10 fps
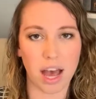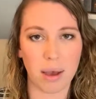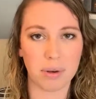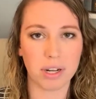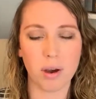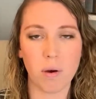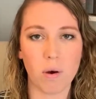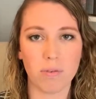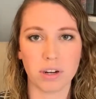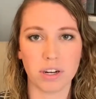I'm going to go
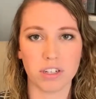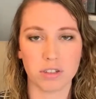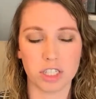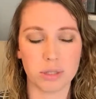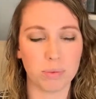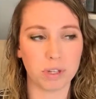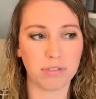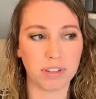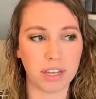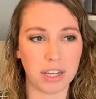over just
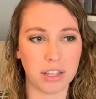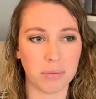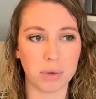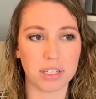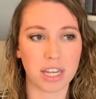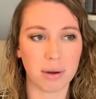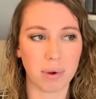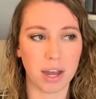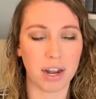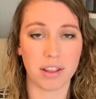briefly the books I
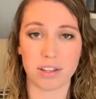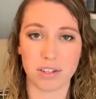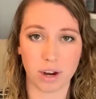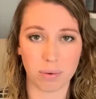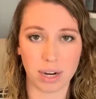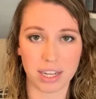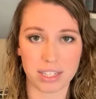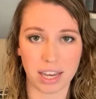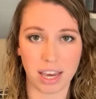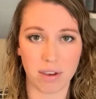read and the star
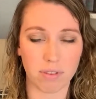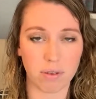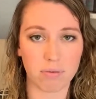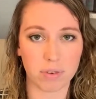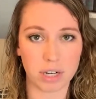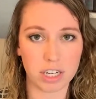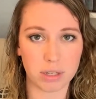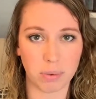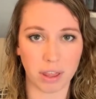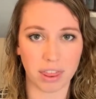ratings I gave them for
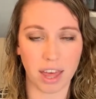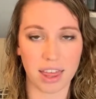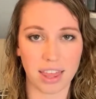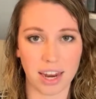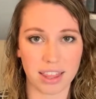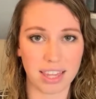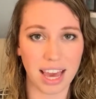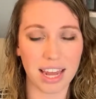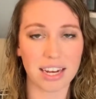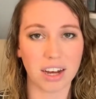each month, and then at
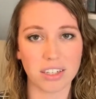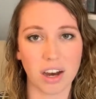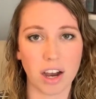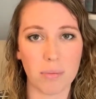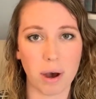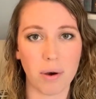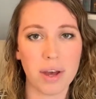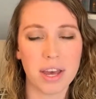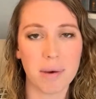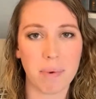the end I'll talk about
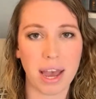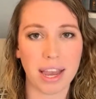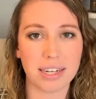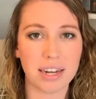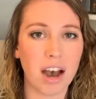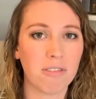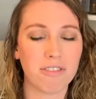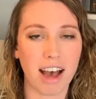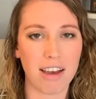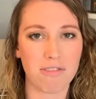my top
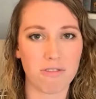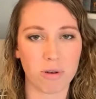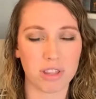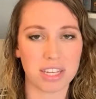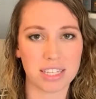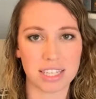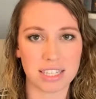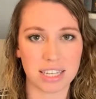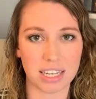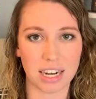5 for the
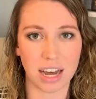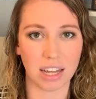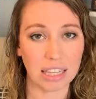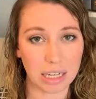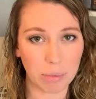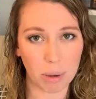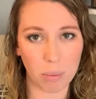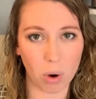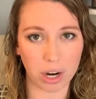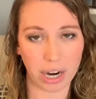season a little bit
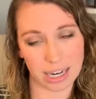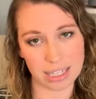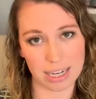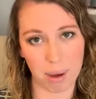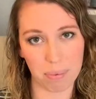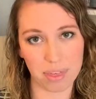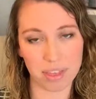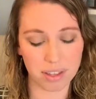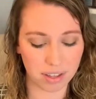more in depth.